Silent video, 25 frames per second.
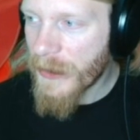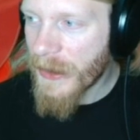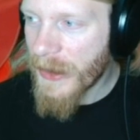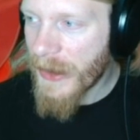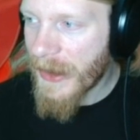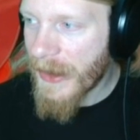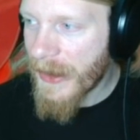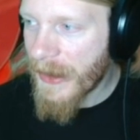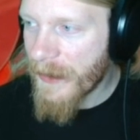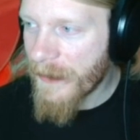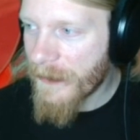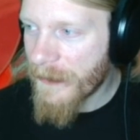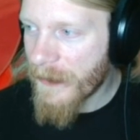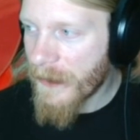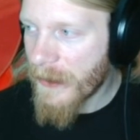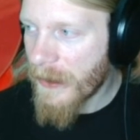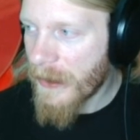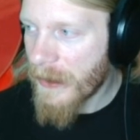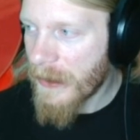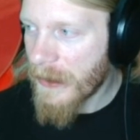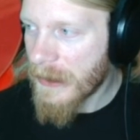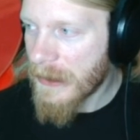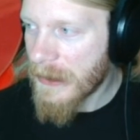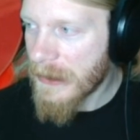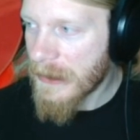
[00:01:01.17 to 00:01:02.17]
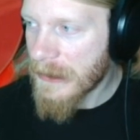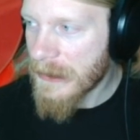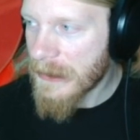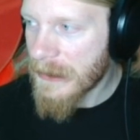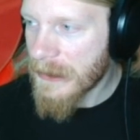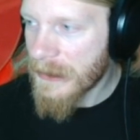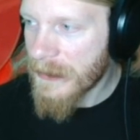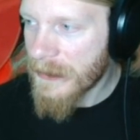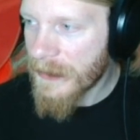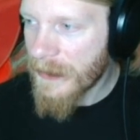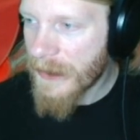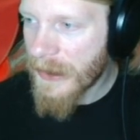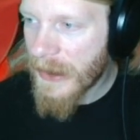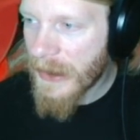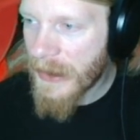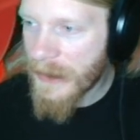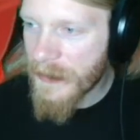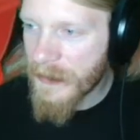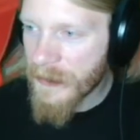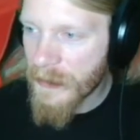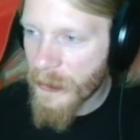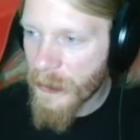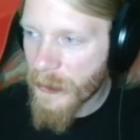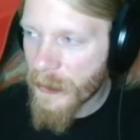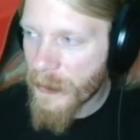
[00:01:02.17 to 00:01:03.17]
have, let's see, that
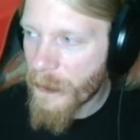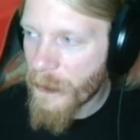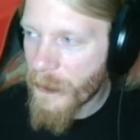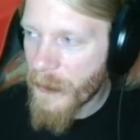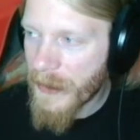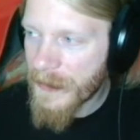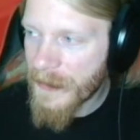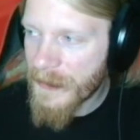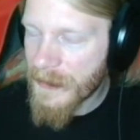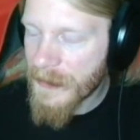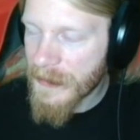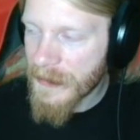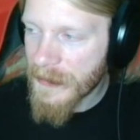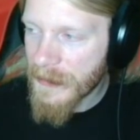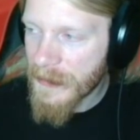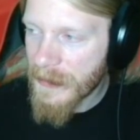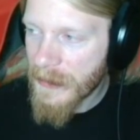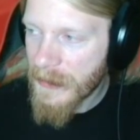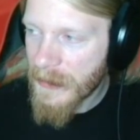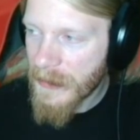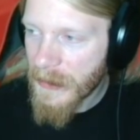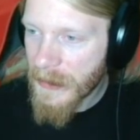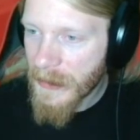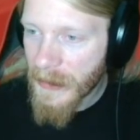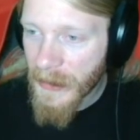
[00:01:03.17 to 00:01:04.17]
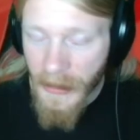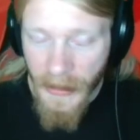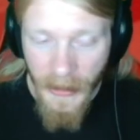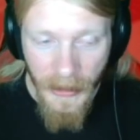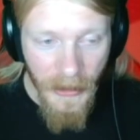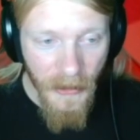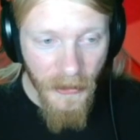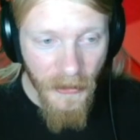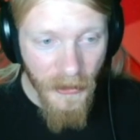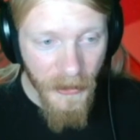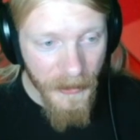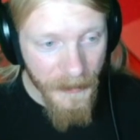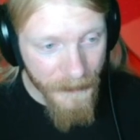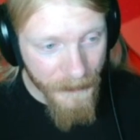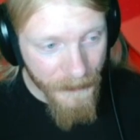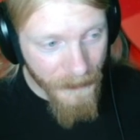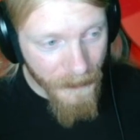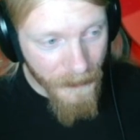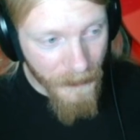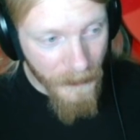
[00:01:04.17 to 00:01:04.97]
is Northwestern Asia.